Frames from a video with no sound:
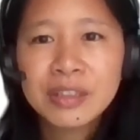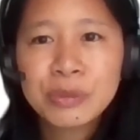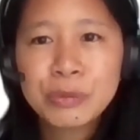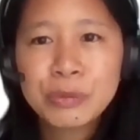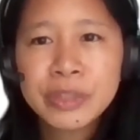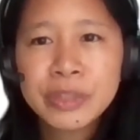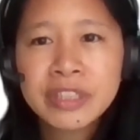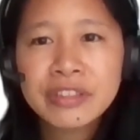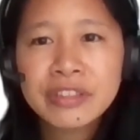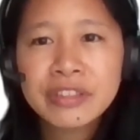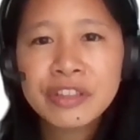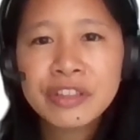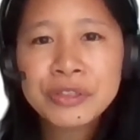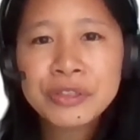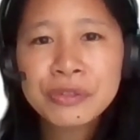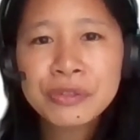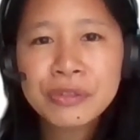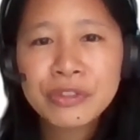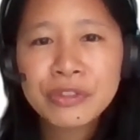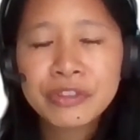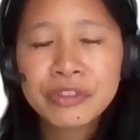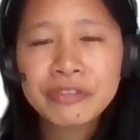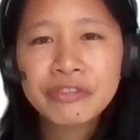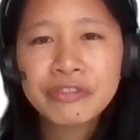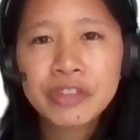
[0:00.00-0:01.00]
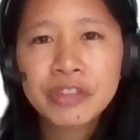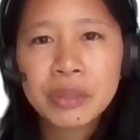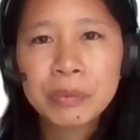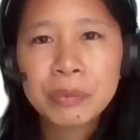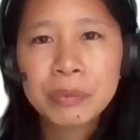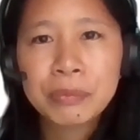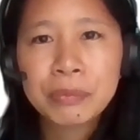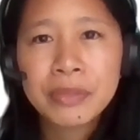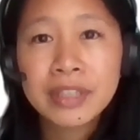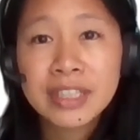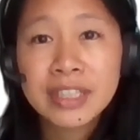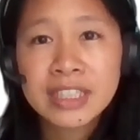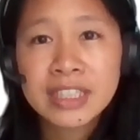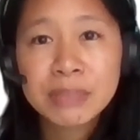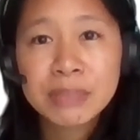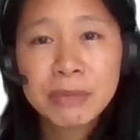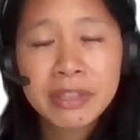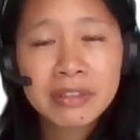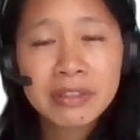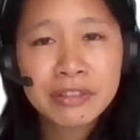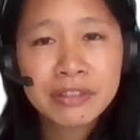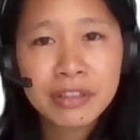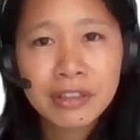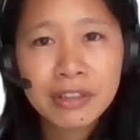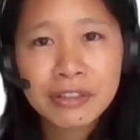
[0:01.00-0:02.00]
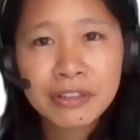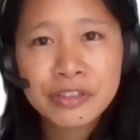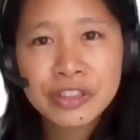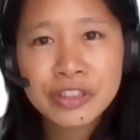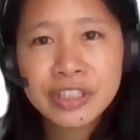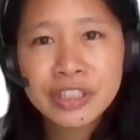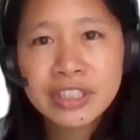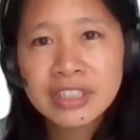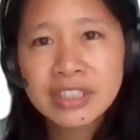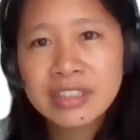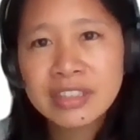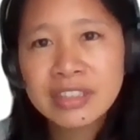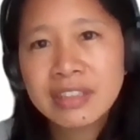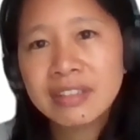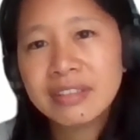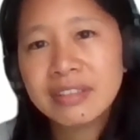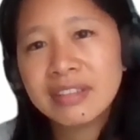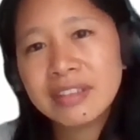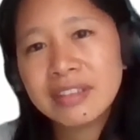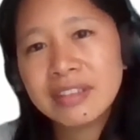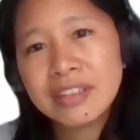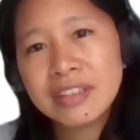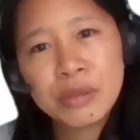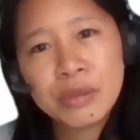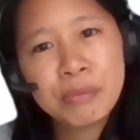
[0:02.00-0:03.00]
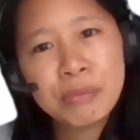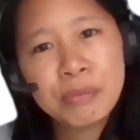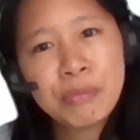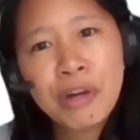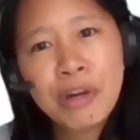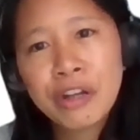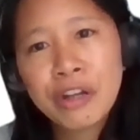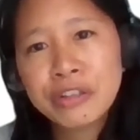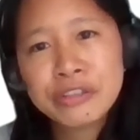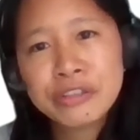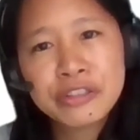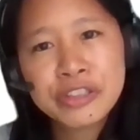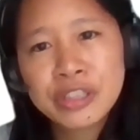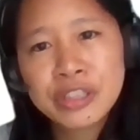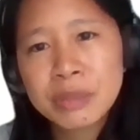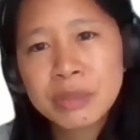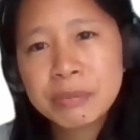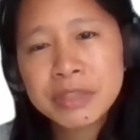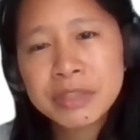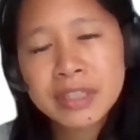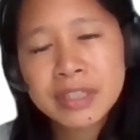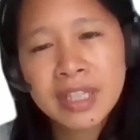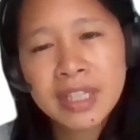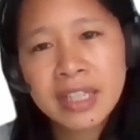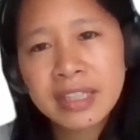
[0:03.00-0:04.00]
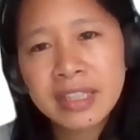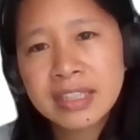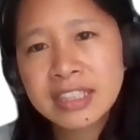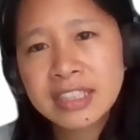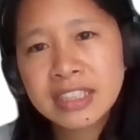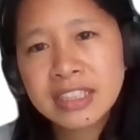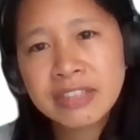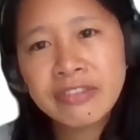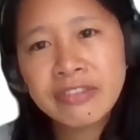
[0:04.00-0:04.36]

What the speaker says: We can also learn from its methodologies, the partnerships that it's